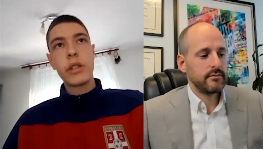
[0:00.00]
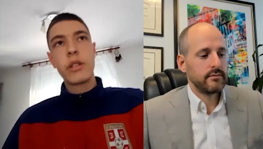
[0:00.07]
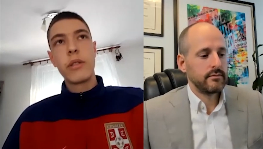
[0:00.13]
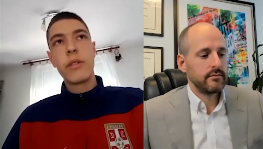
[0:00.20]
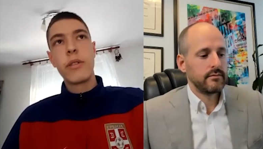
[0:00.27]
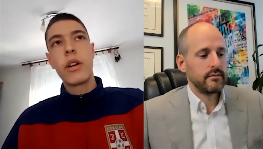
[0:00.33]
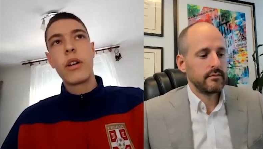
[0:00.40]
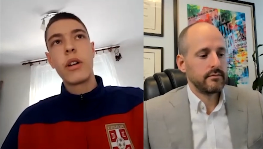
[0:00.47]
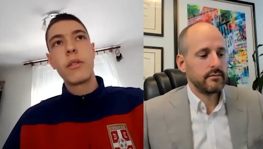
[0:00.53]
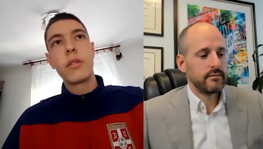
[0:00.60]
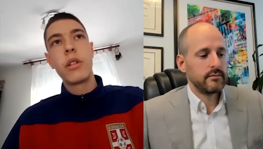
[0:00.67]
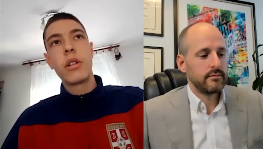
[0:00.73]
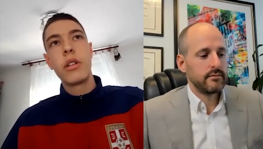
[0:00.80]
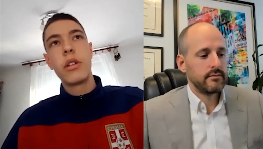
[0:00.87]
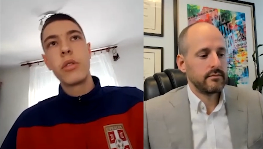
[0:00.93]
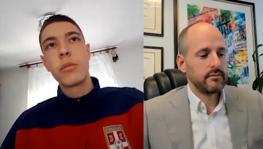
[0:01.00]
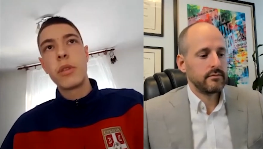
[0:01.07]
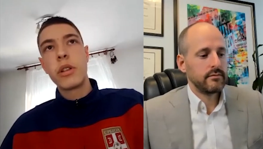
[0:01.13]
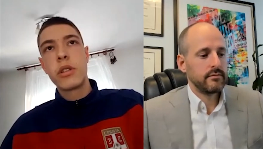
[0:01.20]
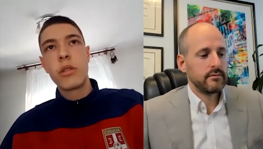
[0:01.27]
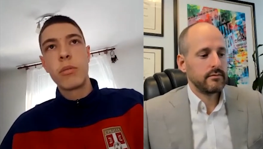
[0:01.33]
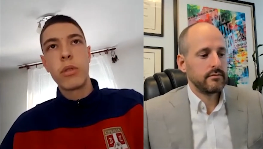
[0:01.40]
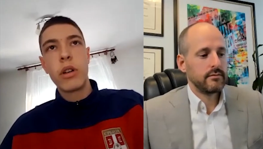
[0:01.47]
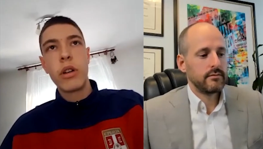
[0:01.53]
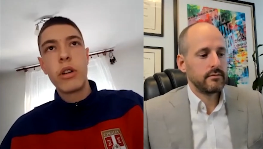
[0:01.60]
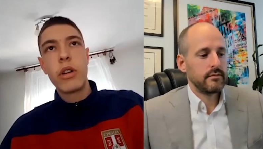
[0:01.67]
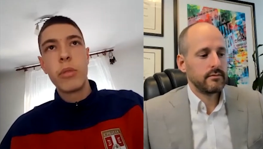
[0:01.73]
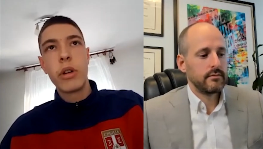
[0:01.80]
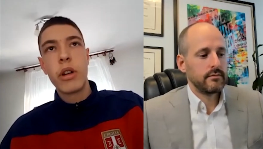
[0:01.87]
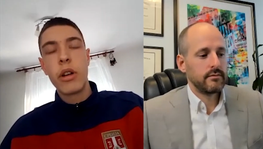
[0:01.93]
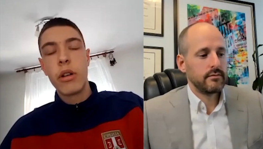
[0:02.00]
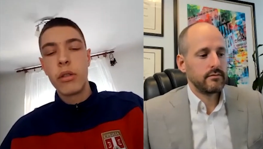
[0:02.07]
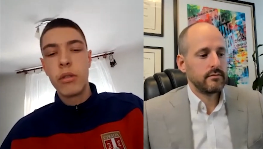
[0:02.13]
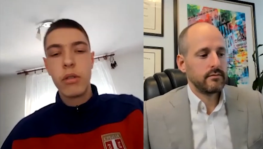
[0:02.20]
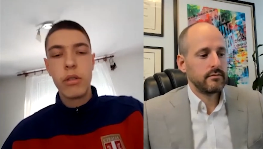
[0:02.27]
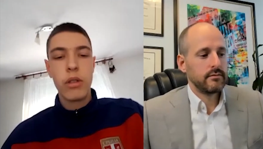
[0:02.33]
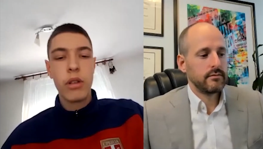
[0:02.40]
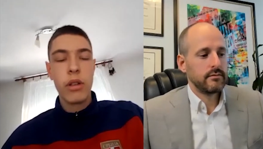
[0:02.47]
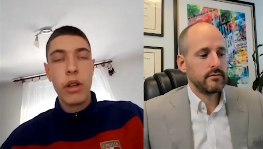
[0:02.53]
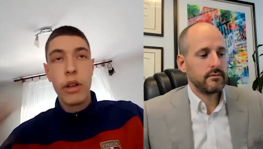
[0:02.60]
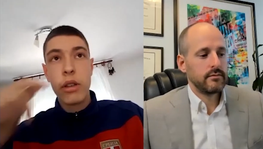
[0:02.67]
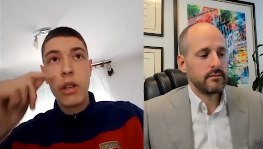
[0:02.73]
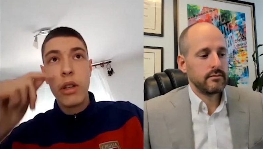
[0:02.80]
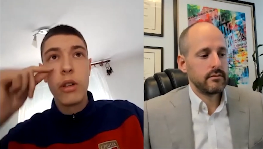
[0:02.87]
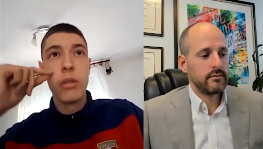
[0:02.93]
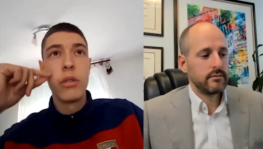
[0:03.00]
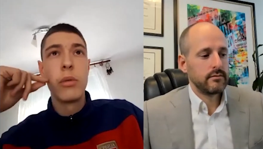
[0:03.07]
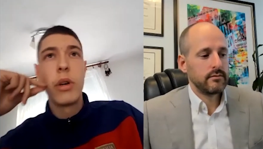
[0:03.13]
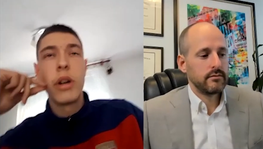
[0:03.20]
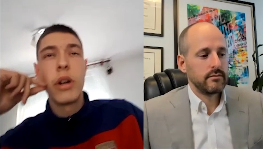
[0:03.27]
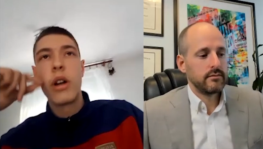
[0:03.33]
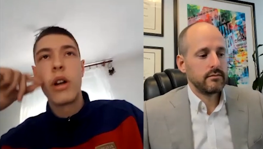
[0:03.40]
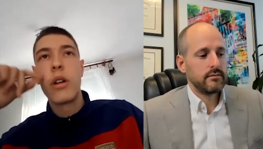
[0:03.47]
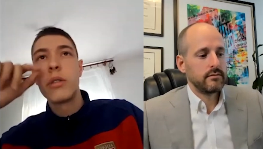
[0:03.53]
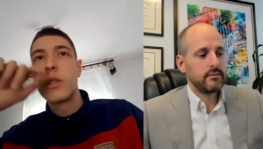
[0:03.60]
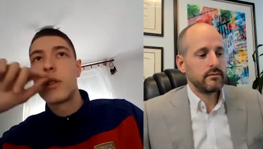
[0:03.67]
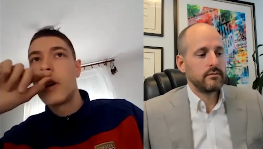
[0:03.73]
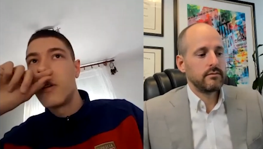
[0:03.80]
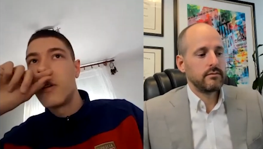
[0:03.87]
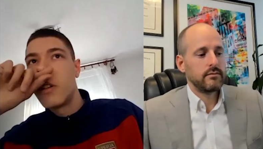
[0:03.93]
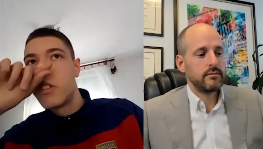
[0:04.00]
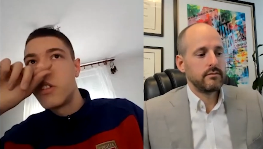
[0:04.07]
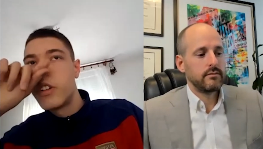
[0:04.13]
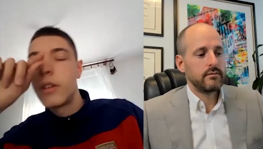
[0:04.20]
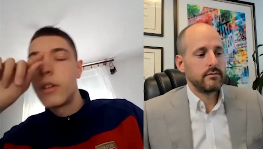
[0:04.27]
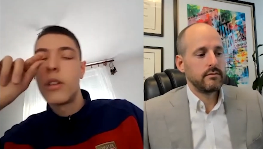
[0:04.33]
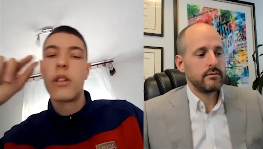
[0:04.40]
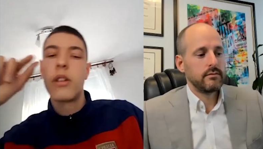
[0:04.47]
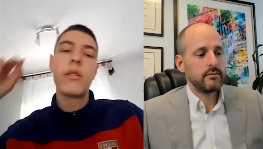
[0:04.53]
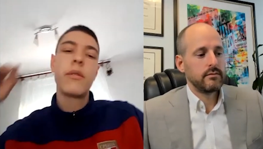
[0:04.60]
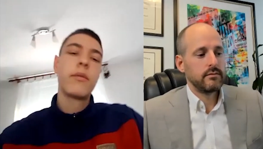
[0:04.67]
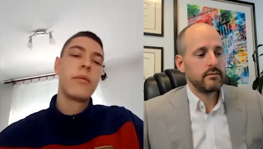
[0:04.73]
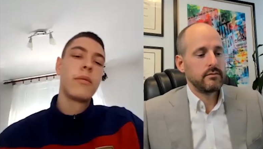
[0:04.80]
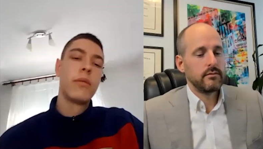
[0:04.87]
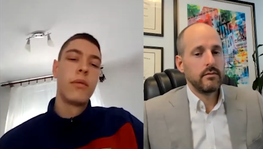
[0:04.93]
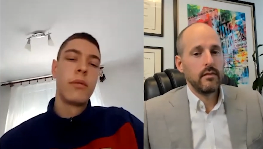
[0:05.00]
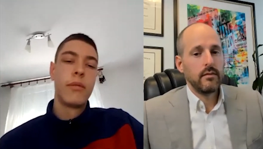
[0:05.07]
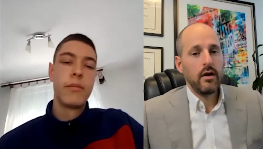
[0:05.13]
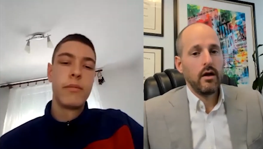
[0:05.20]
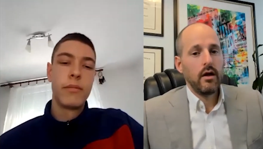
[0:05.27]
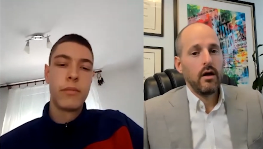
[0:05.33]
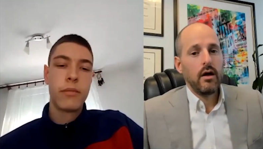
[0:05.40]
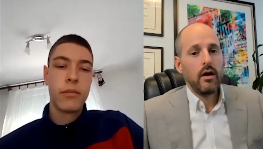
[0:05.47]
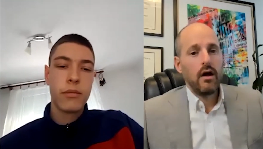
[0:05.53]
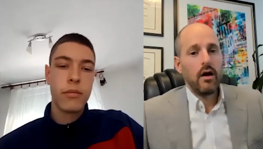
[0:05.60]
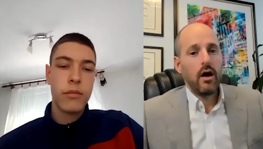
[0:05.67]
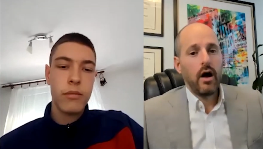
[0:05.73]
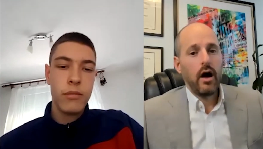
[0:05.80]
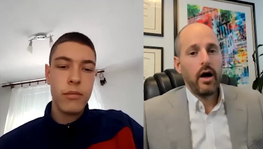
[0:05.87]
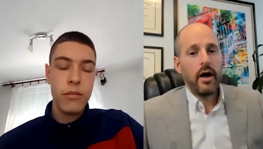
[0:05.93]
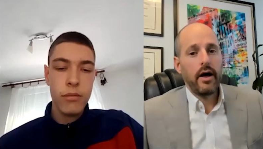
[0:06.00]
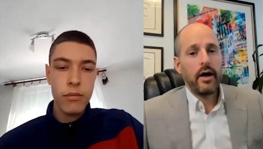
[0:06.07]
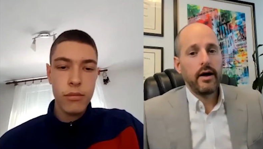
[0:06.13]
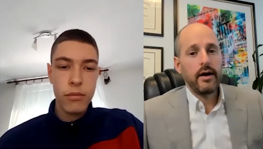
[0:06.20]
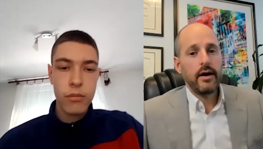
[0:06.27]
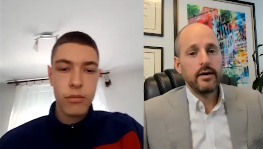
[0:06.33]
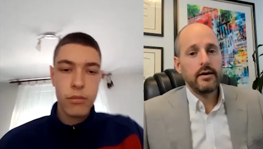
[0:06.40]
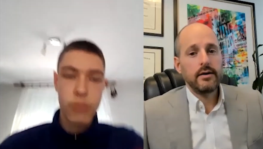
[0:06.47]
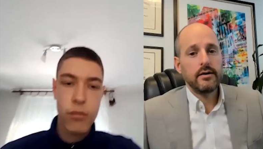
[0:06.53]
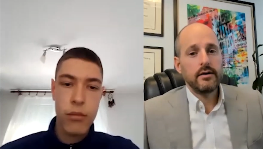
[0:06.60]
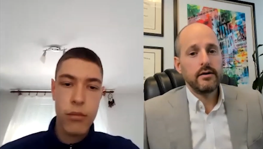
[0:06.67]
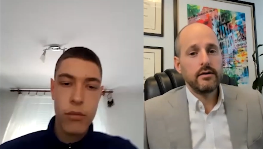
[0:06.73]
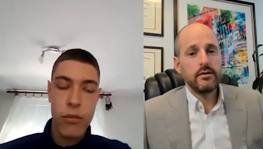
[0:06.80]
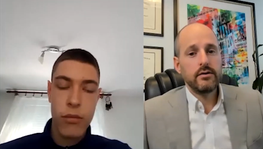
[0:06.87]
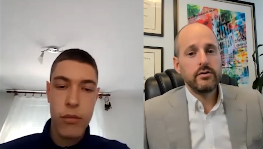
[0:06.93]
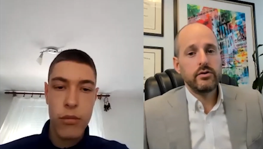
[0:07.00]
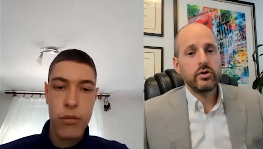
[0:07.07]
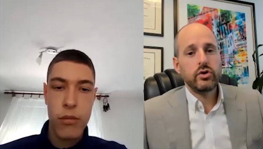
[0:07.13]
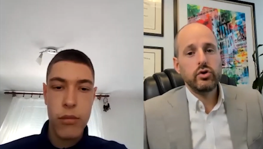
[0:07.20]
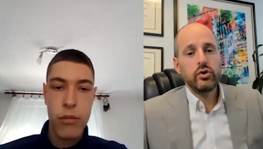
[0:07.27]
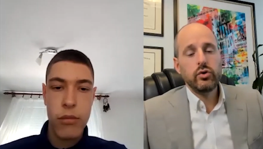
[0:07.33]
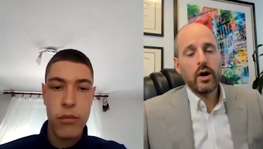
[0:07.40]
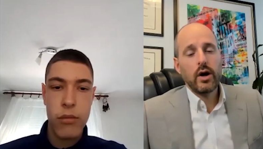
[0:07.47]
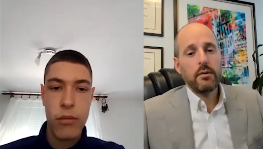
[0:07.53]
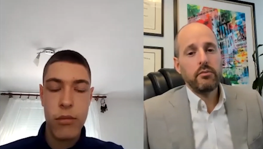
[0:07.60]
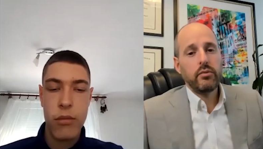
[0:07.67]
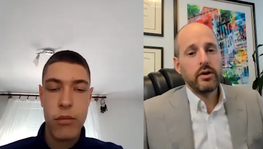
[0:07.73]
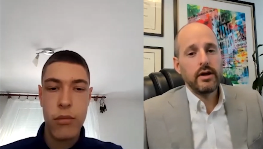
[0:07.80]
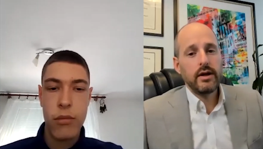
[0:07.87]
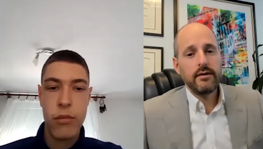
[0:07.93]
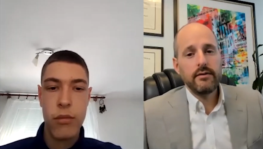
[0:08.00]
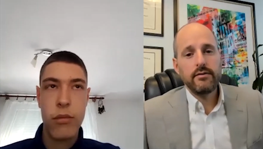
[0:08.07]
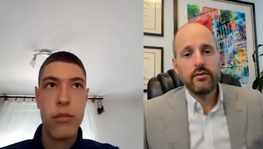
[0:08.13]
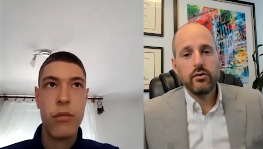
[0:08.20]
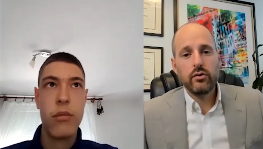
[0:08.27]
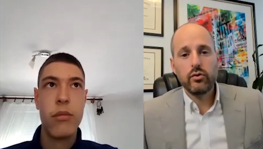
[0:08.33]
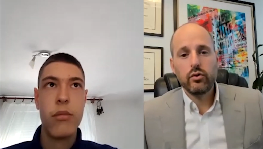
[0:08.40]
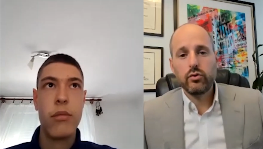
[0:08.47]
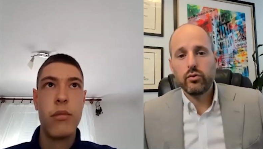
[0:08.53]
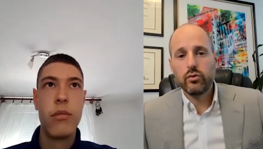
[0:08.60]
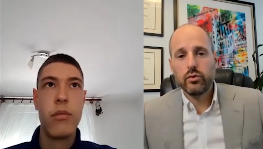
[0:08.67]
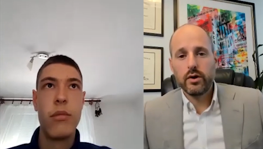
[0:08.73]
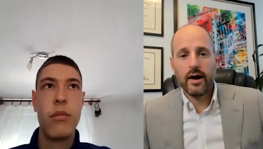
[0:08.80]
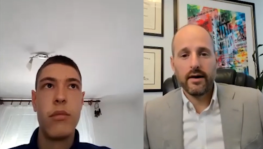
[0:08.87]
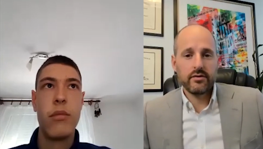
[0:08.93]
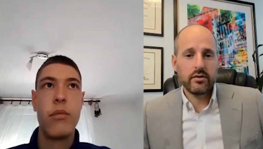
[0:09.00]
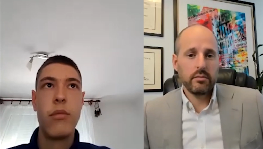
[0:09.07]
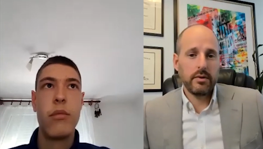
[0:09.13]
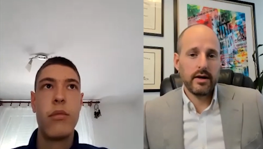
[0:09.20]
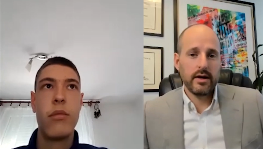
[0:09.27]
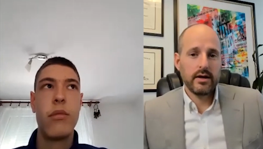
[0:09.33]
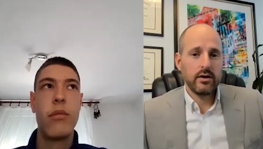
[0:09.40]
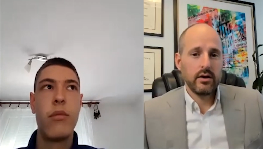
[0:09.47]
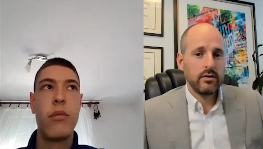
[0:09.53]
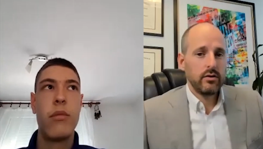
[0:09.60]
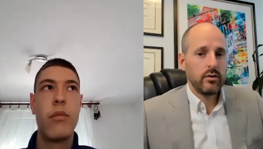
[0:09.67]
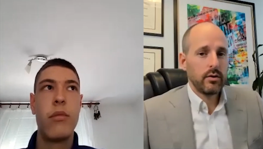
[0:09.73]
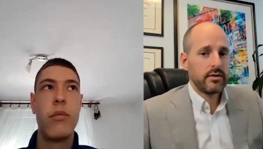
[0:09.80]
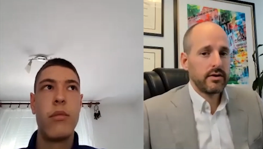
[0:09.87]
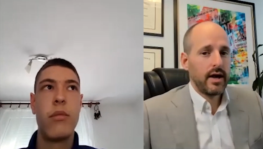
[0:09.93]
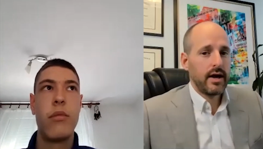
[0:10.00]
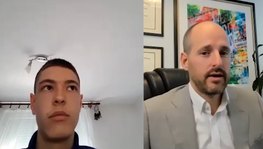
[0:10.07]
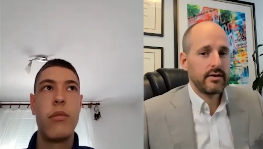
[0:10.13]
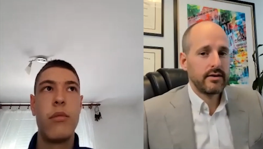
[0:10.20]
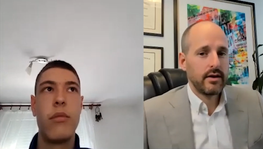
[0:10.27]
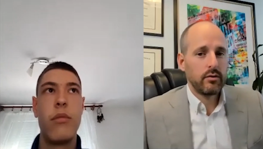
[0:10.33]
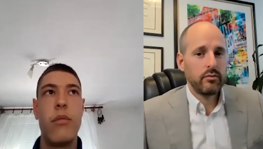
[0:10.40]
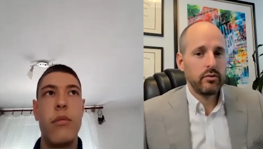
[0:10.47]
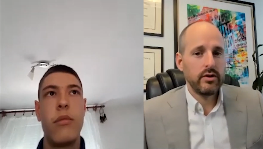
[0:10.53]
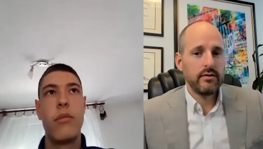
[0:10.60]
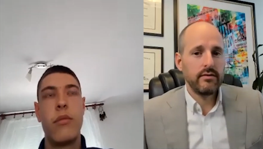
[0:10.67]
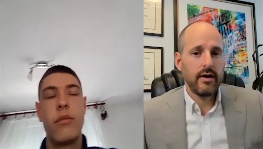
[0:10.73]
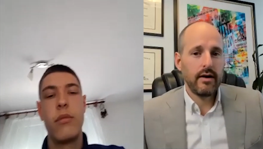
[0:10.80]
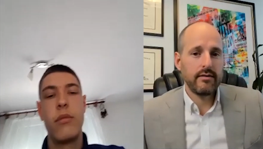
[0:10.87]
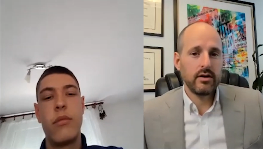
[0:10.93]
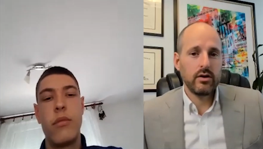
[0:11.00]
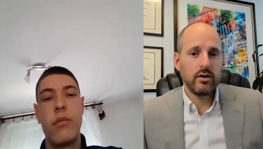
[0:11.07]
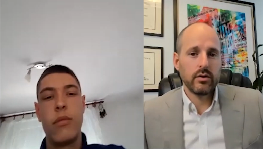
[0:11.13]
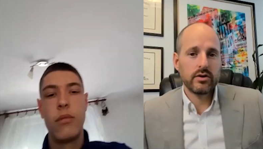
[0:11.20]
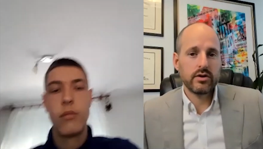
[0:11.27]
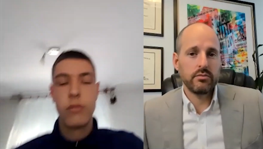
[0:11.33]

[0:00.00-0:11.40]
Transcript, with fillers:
Speaker 1: if I have a US based supplier, but I don't, like, they own the warehouse, I don't own anything?
Speaker 2: I do not believe you would have to pay U.S. taxes. I don't believe having a U.S.